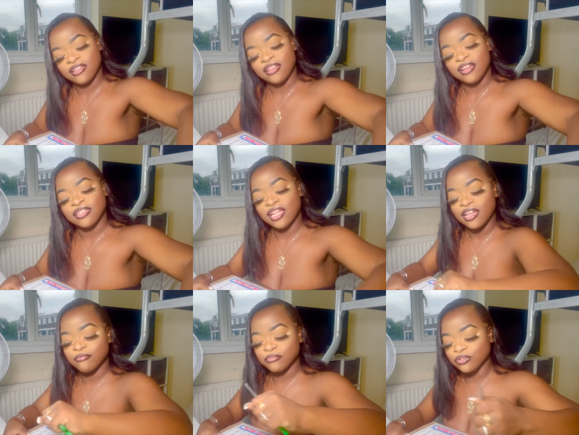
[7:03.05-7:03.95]
Guys, I
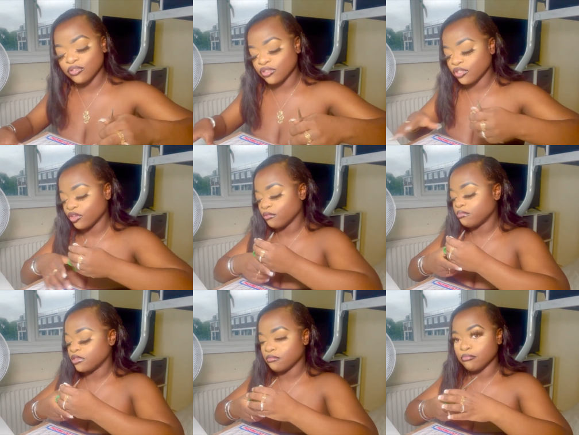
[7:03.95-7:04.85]
am not good at
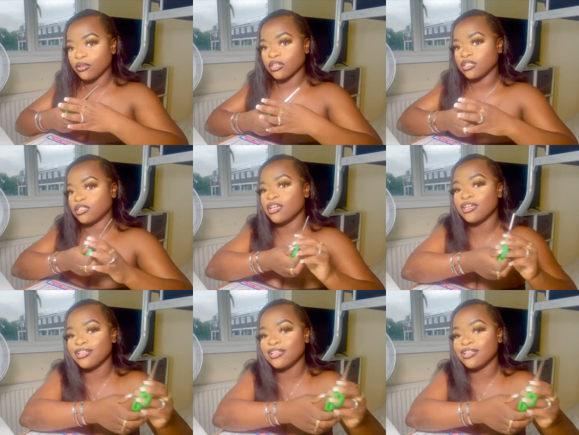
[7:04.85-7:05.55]
opening boxes.